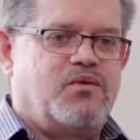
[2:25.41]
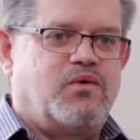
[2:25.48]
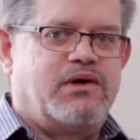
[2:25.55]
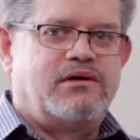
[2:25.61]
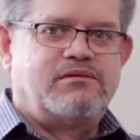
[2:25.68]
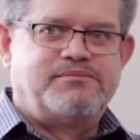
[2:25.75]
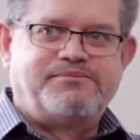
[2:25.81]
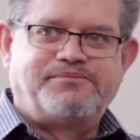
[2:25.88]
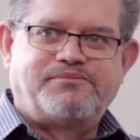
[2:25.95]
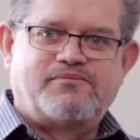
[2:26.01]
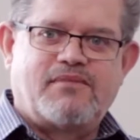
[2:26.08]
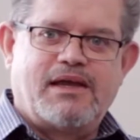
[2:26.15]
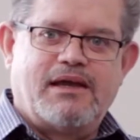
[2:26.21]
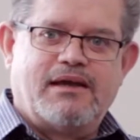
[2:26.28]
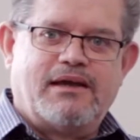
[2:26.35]
Well,
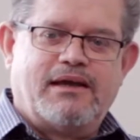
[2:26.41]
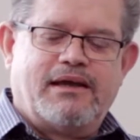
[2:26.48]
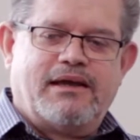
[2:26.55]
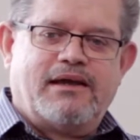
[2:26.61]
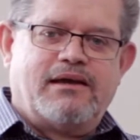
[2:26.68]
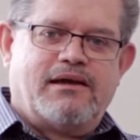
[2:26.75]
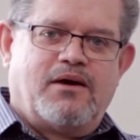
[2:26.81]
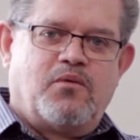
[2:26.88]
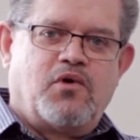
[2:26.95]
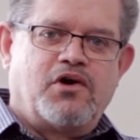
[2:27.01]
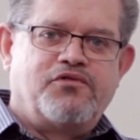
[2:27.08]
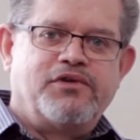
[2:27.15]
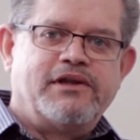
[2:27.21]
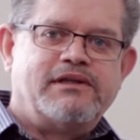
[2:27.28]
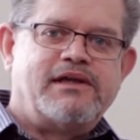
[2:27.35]
I
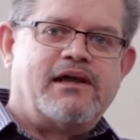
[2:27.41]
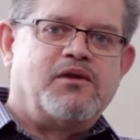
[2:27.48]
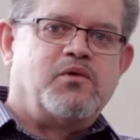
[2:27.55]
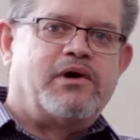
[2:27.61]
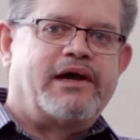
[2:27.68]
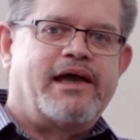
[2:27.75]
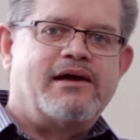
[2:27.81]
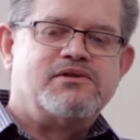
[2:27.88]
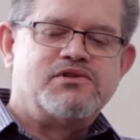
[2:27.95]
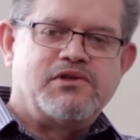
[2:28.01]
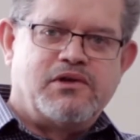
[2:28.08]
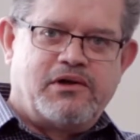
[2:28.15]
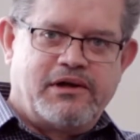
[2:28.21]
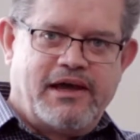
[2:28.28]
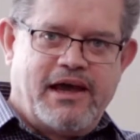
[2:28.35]
work for the Delaware
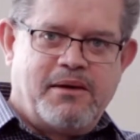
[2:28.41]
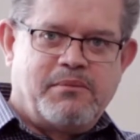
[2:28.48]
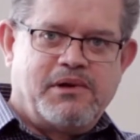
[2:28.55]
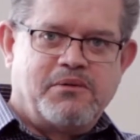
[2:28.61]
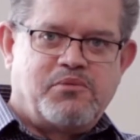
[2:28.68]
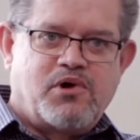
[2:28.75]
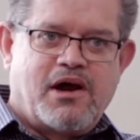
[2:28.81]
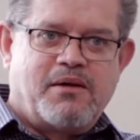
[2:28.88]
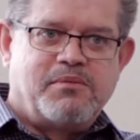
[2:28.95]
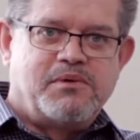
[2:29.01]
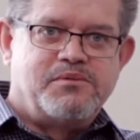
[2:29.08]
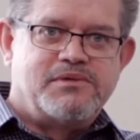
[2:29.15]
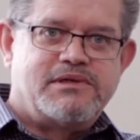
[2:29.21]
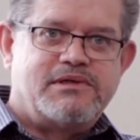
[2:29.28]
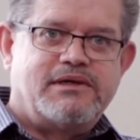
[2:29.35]
Council on Gambling
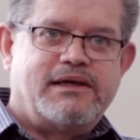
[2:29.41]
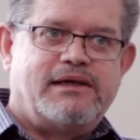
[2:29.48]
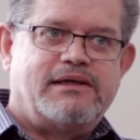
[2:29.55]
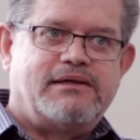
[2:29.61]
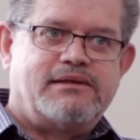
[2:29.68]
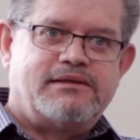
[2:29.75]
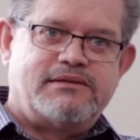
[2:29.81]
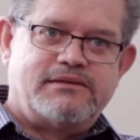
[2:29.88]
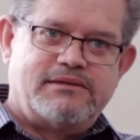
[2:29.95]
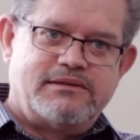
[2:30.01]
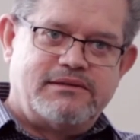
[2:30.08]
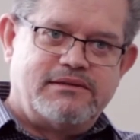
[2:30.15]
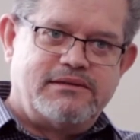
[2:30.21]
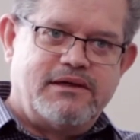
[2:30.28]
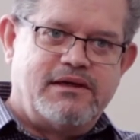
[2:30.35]
Problems
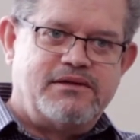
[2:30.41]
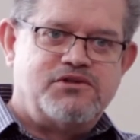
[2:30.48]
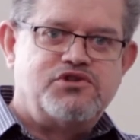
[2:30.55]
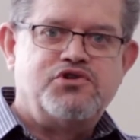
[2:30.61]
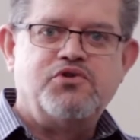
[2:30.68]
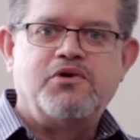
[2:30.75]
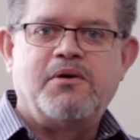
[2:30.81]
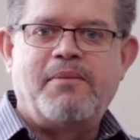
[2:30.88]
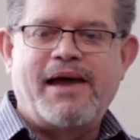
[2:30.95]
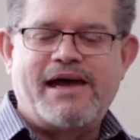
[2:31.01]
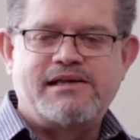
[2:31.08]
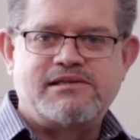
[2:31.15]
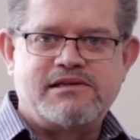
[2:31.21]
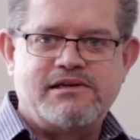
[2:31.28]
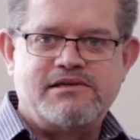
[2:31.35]
in two
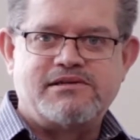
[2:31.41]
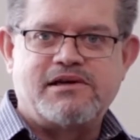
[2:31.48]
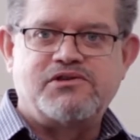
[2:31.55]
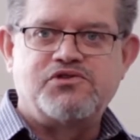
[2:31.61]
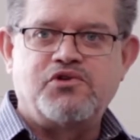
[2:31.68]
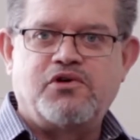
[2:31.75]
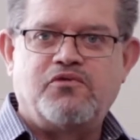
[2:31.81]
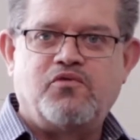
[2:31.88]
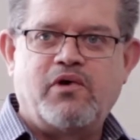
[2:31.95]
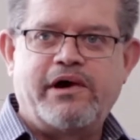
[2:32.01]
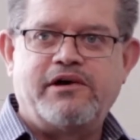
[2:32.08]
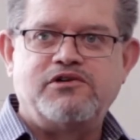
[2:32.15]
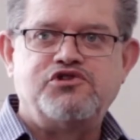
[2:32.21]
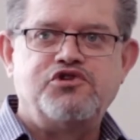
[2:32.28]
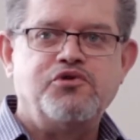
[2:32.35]
capacities. I sort of
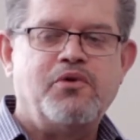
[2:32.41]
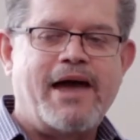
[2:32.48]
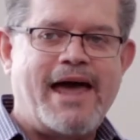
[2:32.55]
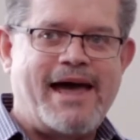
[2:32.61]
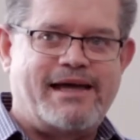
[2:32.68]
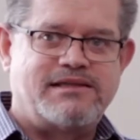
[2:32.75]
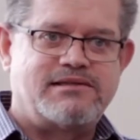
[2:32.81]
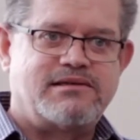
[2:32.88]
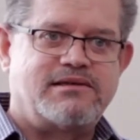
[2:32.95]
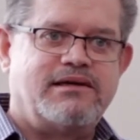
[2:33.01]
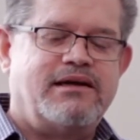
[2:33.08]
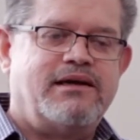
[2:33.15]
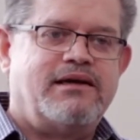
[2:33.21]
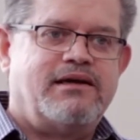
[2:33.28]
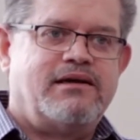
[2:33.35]
wear two hats.
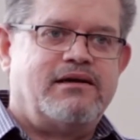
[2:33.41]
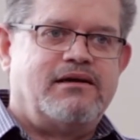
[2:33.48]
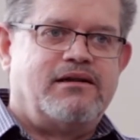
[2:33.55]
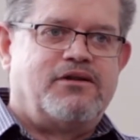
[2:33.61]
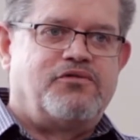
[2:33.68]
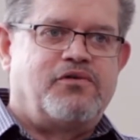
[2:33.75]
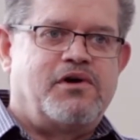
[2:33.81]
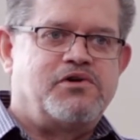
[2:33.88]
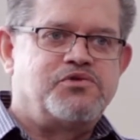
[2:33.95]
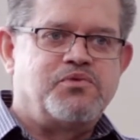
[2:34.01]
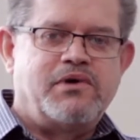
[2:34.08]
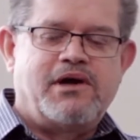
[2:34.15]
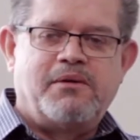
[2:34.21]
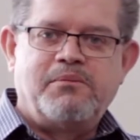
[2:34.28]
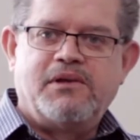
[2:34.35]
The first
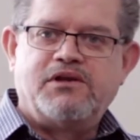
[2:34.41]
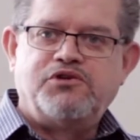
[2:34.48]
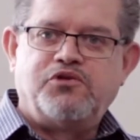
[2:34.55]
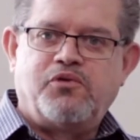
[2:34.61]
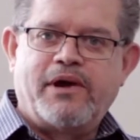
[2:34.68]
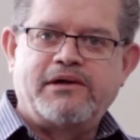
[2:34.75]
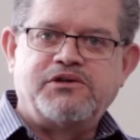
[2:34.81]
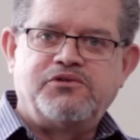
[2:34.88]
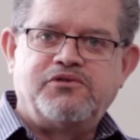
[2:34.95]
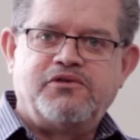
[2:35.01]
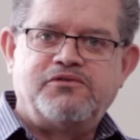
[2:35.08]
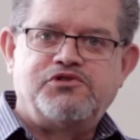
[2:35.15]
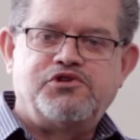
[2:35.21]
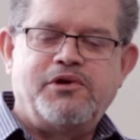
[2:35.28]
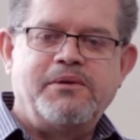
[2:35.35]
one, I'm the Director
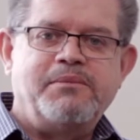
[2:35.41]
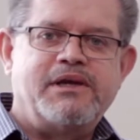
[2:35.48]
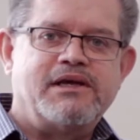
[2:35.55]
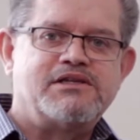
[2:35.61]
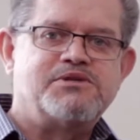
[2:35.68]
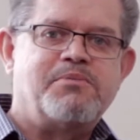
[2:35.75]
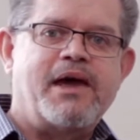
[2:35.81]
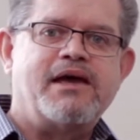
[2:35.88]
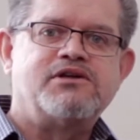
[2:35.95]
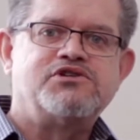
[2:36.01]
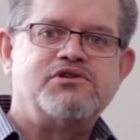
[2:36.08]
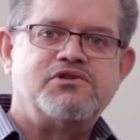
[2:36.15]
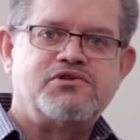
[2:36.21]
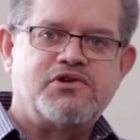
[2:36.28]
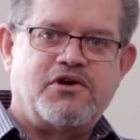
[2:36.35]
of Treatment
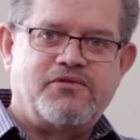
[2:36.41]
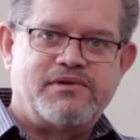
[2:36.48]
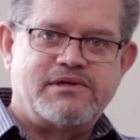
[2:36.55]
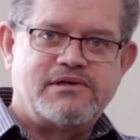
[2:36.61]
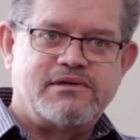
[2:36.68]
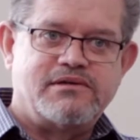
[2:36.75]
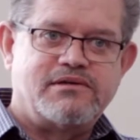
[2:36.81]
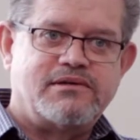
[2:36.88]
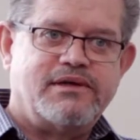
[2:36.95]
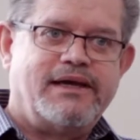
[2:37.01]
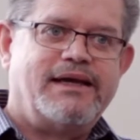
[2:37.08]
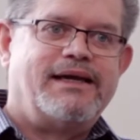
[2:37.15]
Expansion Services.